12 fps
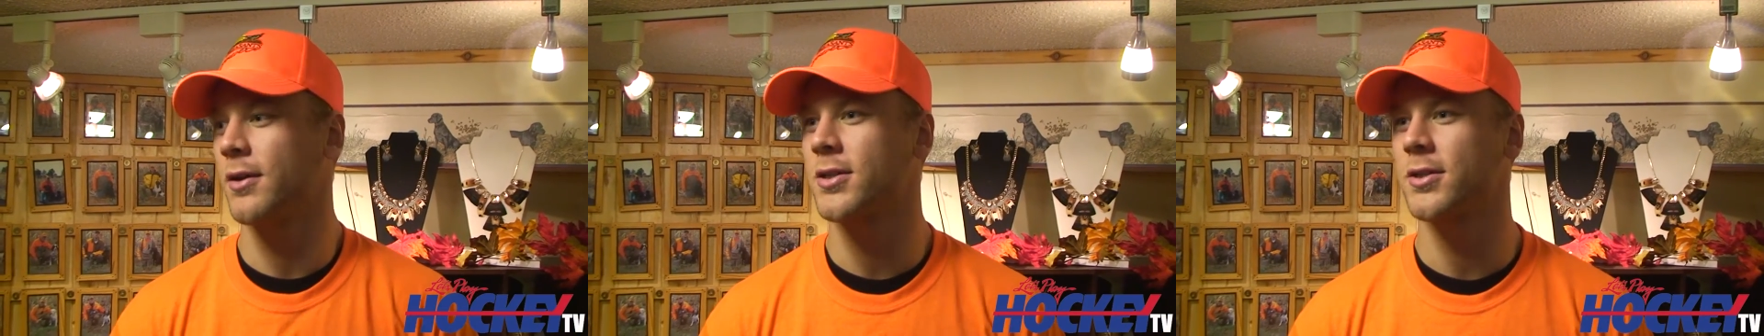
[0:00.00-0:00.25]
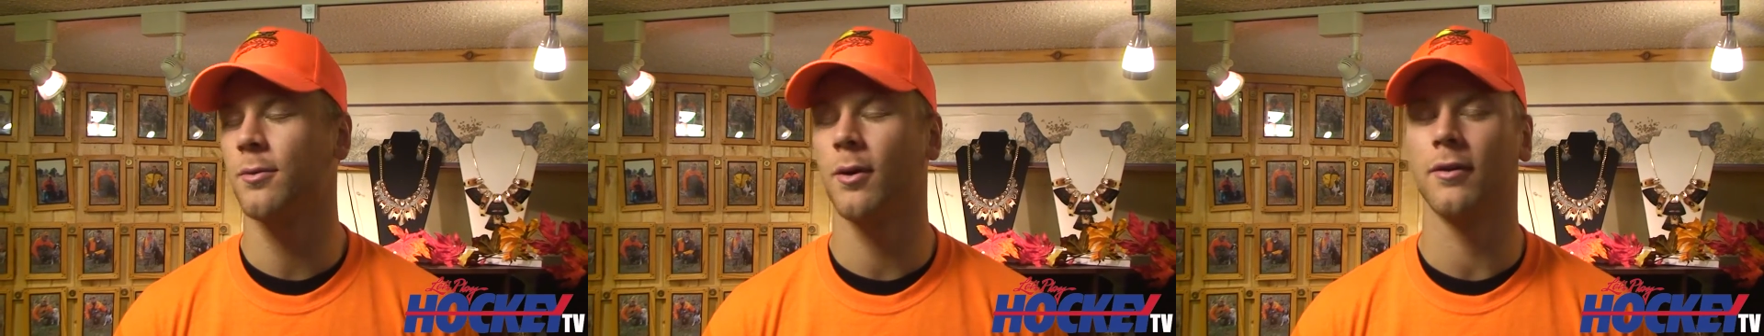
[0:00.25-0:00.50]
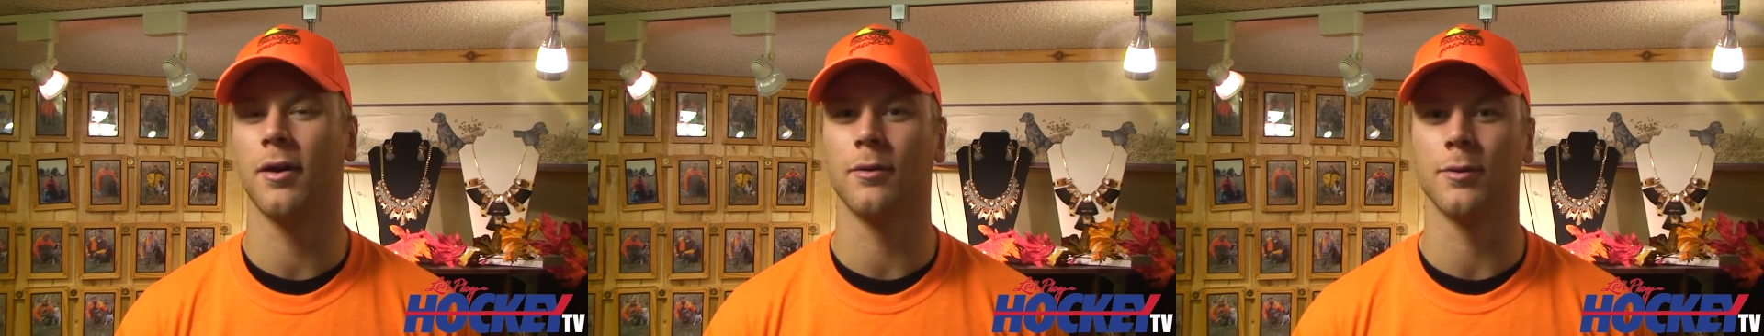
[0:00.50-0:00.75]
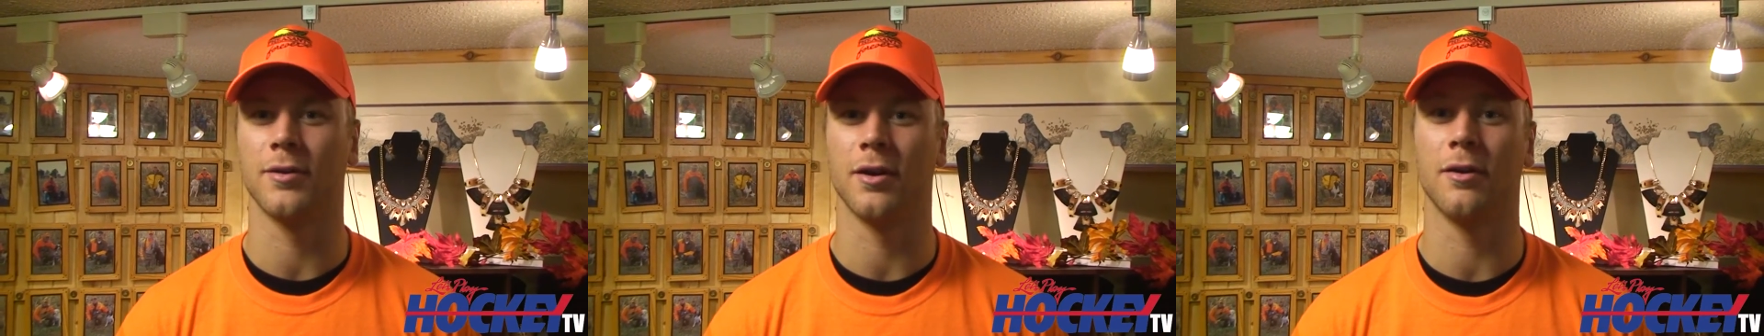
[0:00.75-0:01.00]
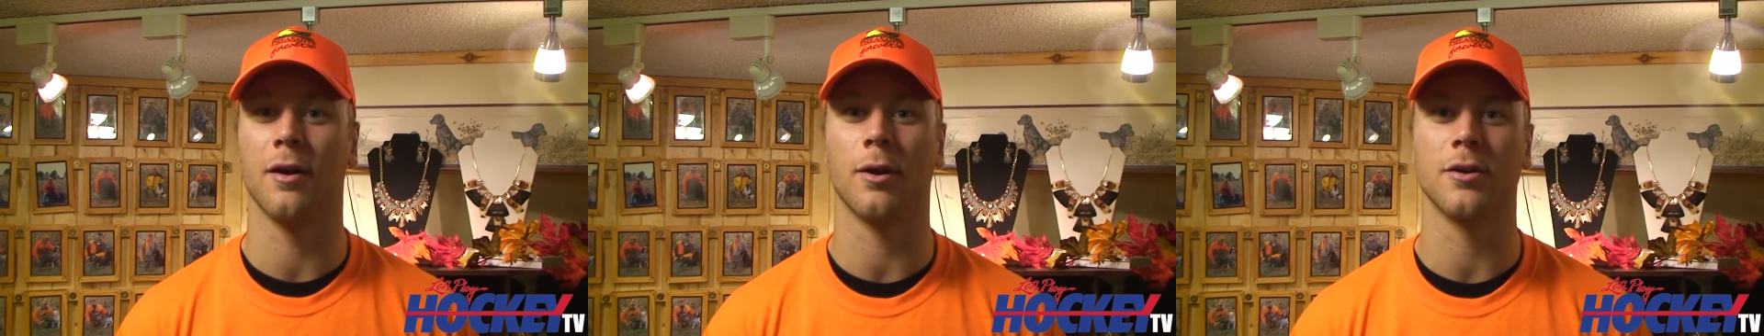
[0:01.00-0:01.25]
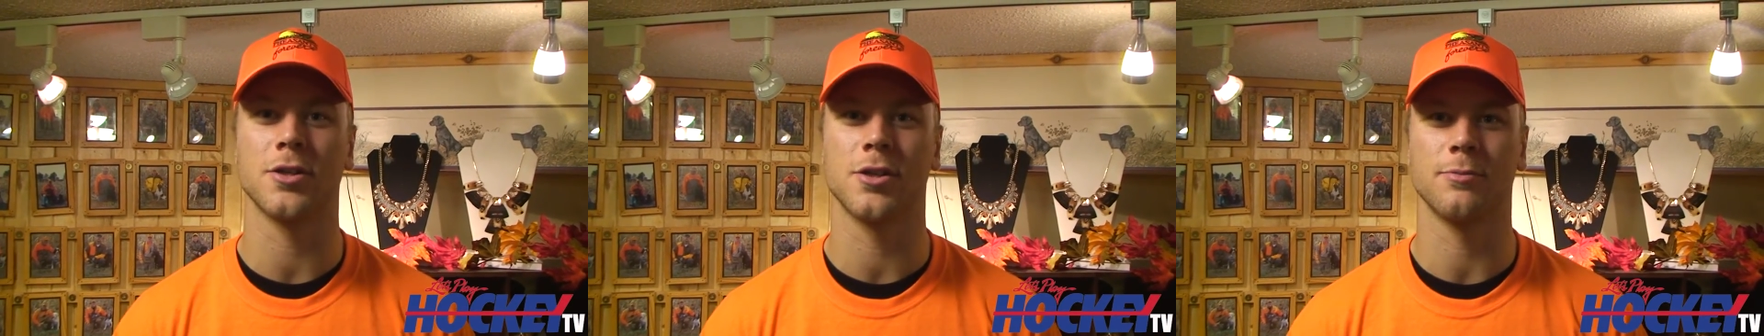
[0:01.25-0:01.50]
He was actually the one that was there.
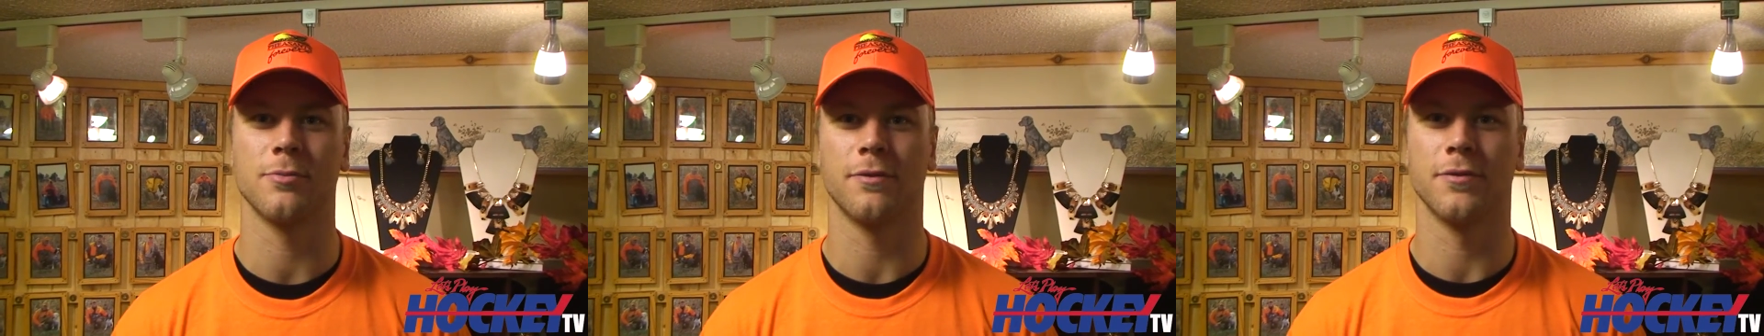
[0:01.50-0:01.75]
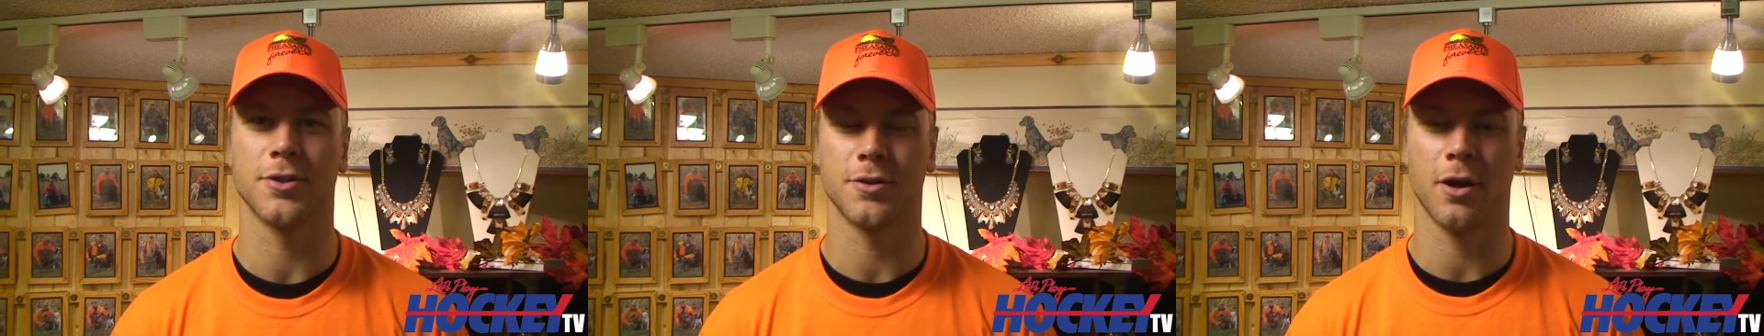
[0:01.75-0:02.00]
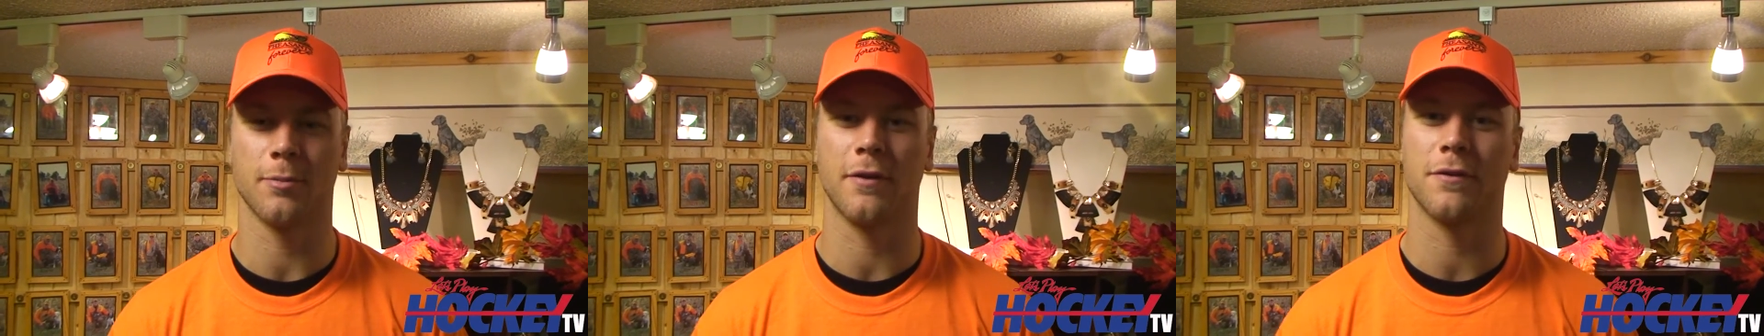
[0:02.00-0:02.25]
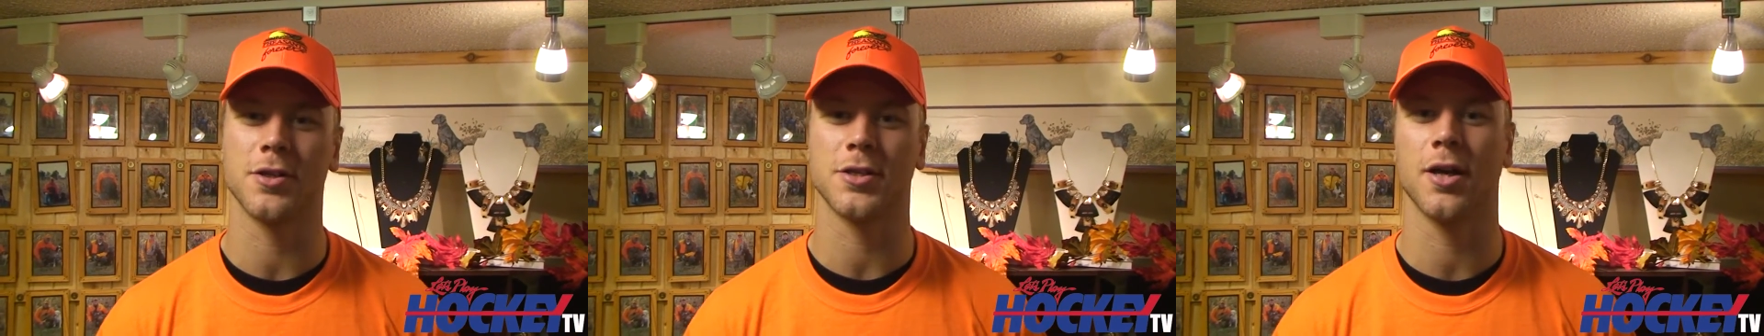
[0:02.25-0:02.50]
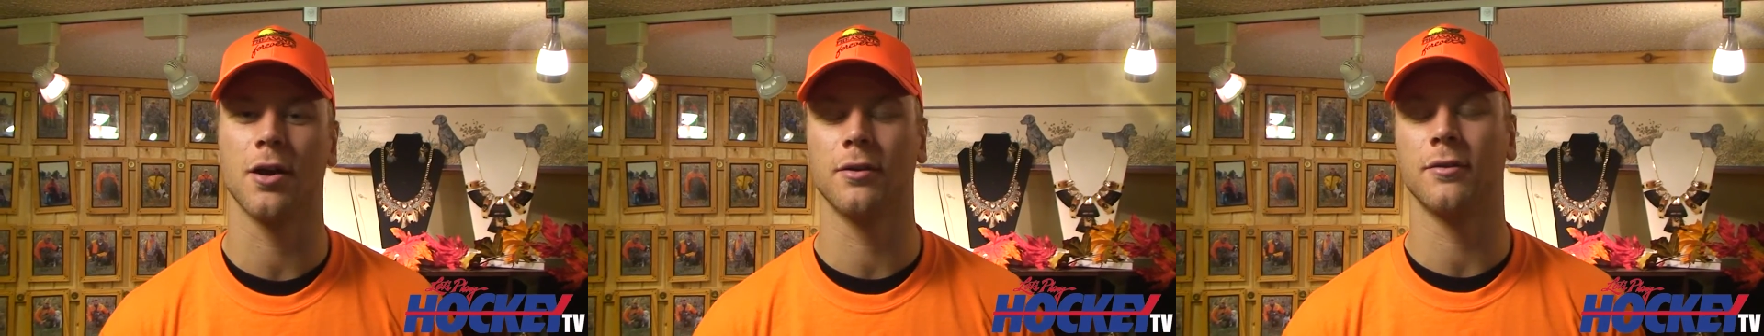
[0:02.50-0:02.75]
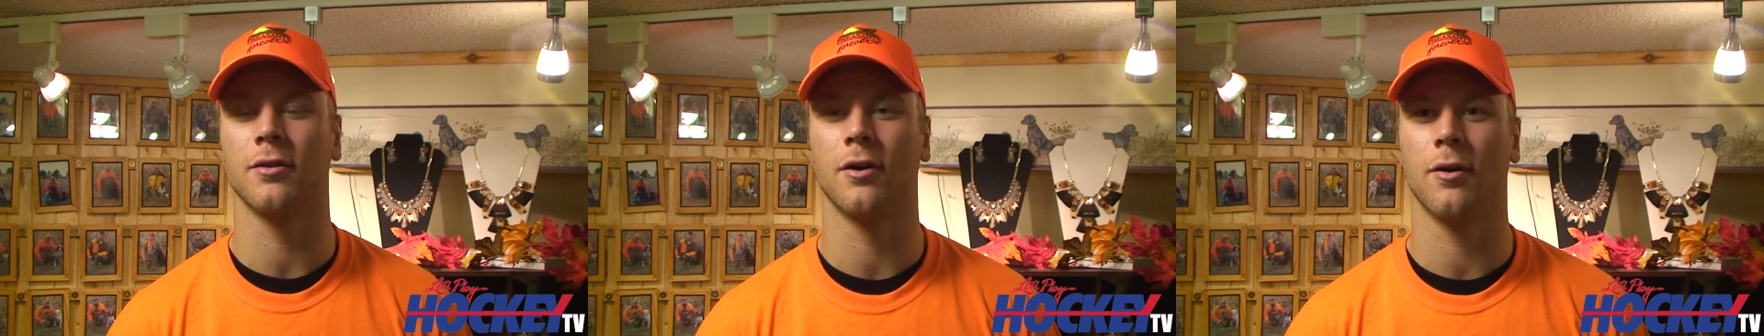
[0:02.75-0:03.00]
I'm not sure shot my first gun.